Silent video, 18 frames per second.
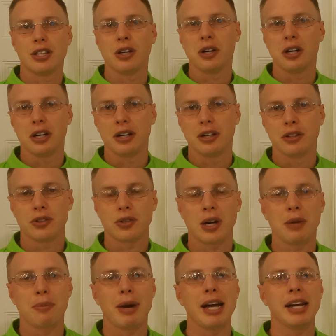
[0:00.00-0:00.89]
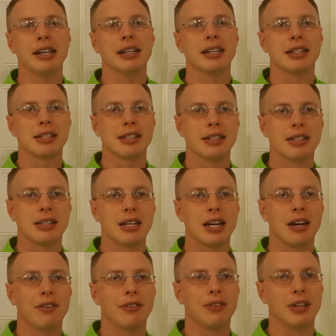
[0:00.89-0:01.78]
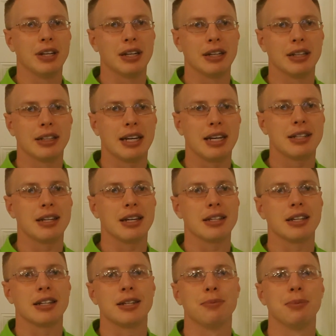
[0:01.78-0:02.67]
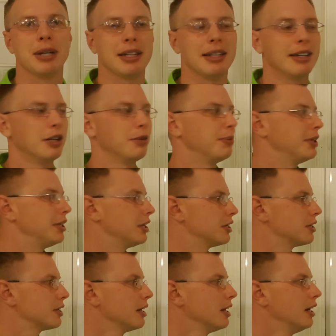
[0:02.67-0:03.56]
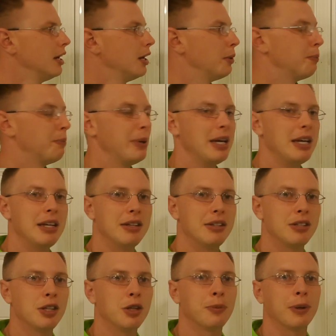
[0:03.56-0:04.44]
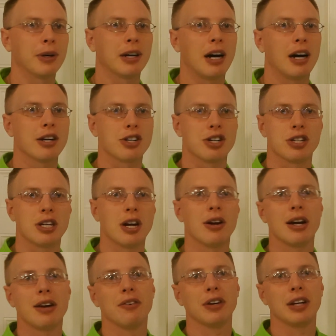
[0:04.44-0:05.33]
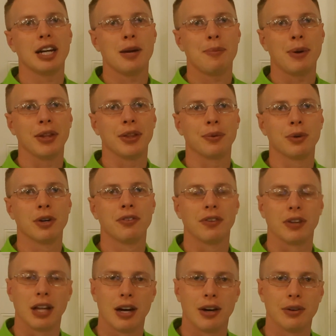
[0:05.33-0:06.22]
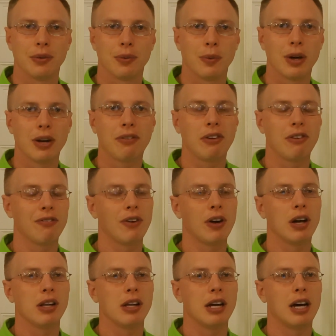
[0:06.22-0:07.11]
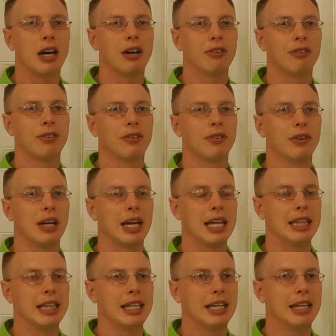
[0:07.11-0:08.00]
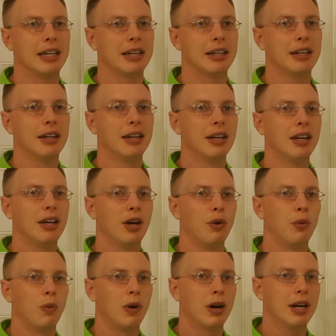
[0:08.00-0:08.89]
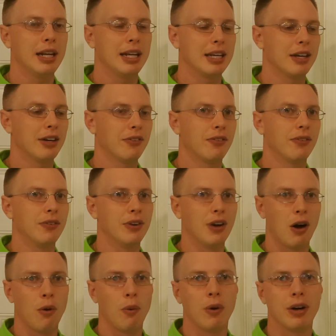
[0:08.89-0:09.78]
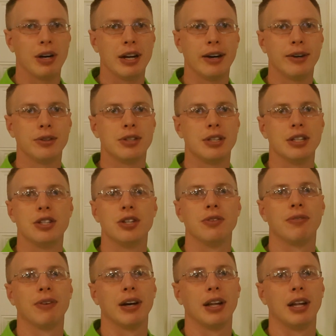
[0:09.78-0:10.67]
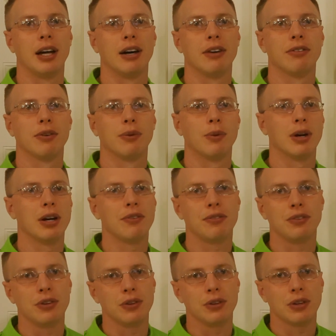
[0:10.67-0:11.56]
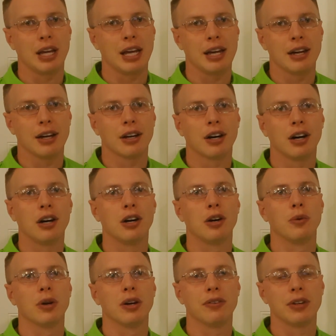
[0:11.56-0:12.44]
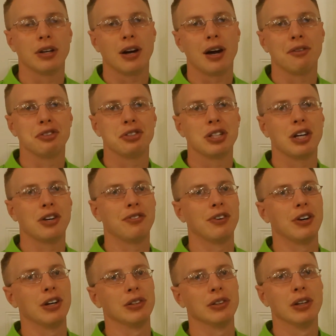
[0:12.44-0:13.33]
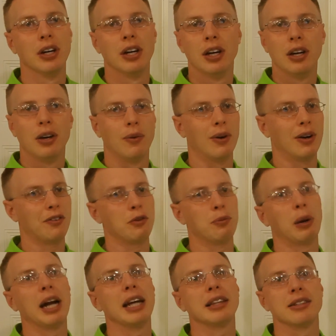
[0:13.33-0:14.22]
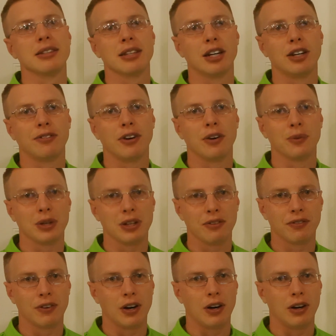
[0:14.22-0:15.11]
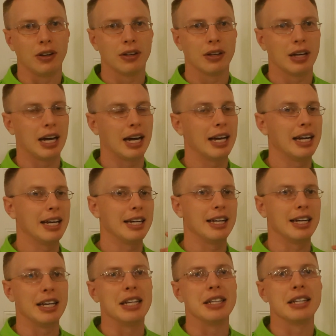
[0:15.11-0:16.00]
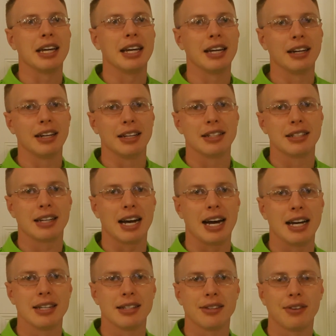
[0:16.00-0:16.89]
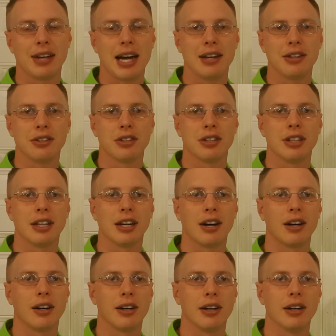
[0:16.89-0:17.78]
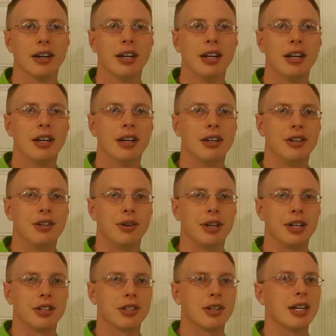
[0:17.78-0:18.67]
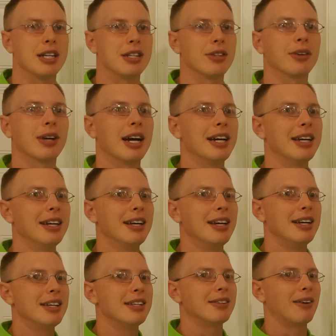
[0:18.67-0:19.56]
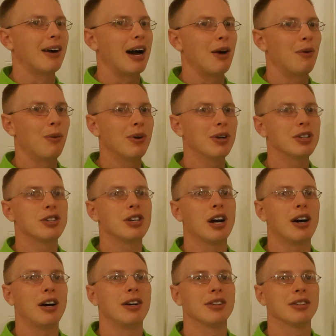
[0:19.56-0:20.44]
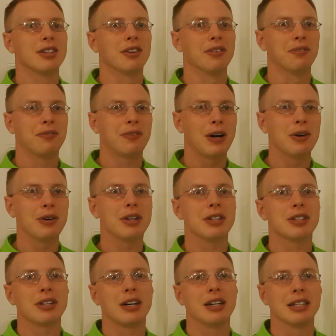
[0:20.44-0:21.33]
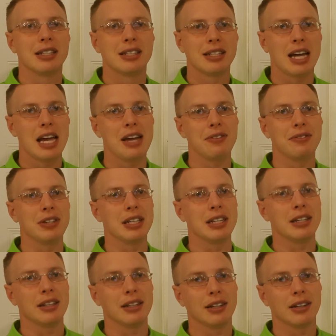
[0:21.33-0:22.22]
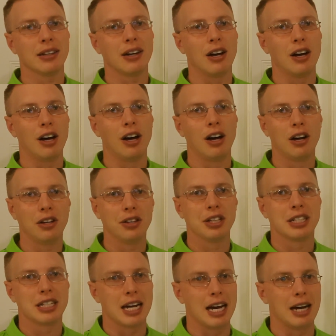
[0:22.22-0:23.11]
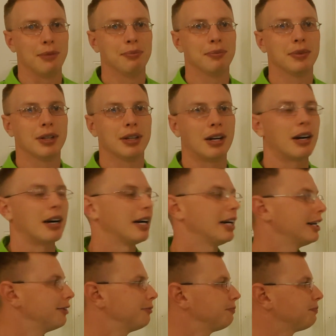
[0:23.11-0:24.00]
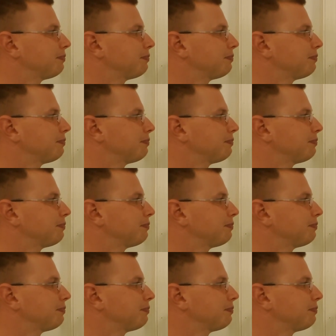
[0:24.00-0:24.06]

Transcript: doing tree maintenance and stuff, then that's not such a big deal. But just be super cautious. Don't ever get up on the roof alone. What if you fall off, and then what if no one knows that you fell off? What if you can't call? What if you don't have a cell phone? What if you break the cell phone when you fall? It is endless, guys, of how you can get hurt doing trees, okay? So I want y'all to focus on safety all the time, all right?